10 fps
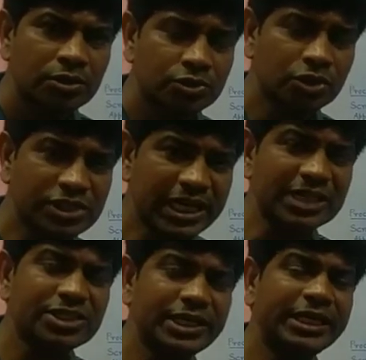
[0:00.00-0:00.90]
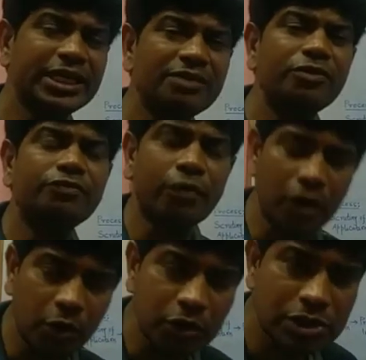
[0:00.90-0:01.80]
So selection interview
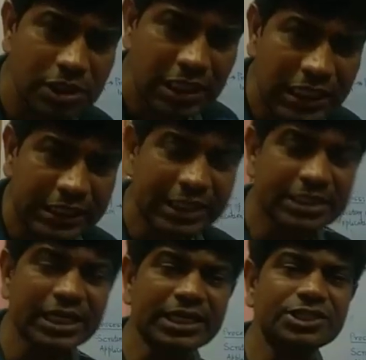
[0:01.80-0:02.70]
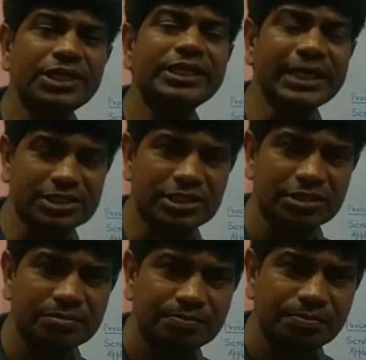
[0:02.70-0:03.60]
follows the selection test.
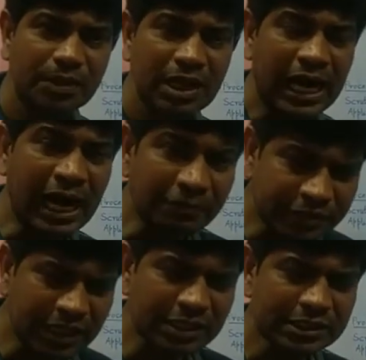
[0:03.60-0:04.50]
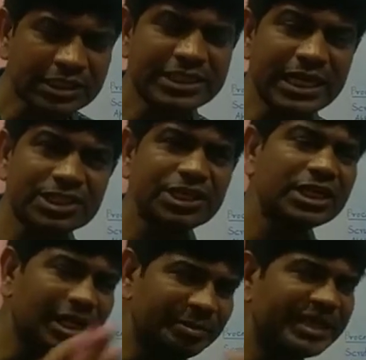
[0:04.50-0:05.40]
After the
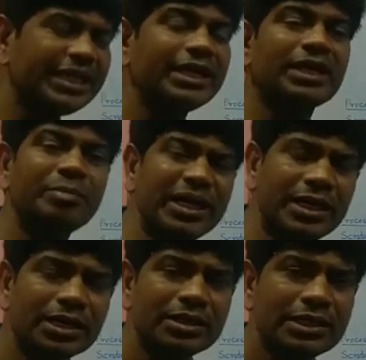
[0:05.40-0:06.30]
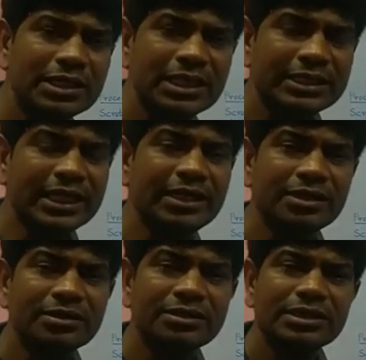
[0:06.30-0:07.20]
selection committee recommend,
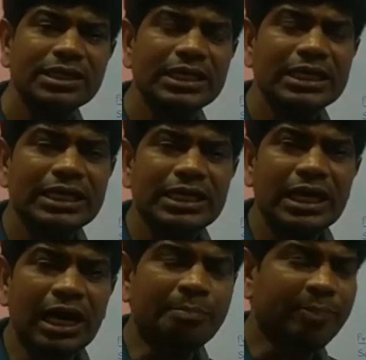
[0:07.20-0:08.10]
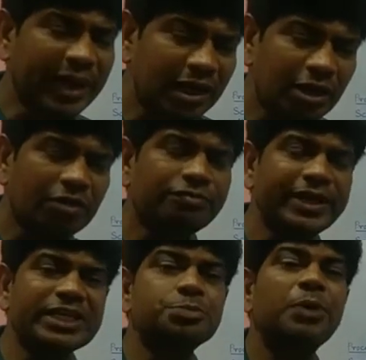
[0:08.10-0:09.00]
then a panel of
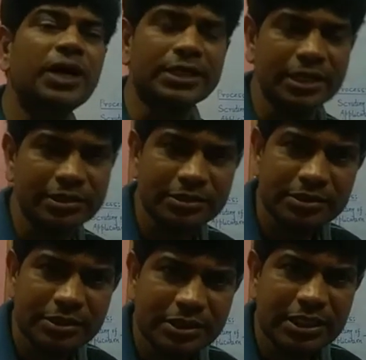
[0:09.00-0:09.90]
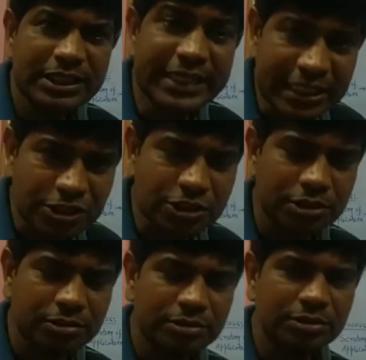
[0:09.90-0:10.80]
expert test
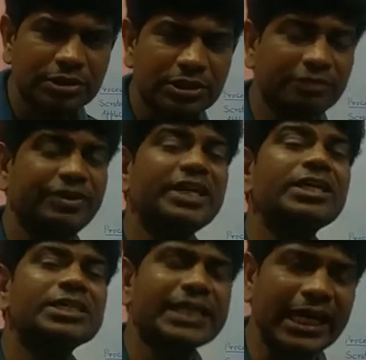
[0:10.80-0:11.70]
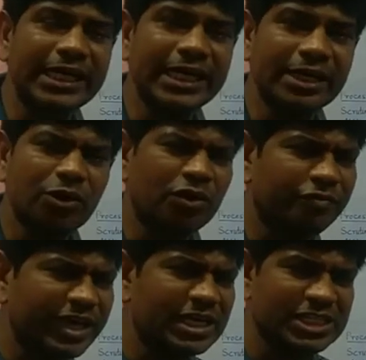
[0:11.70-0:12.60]
the various candidate on
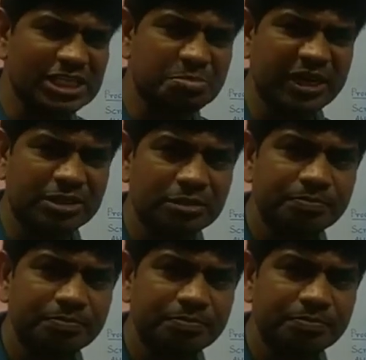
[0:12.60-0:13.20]
various aspects,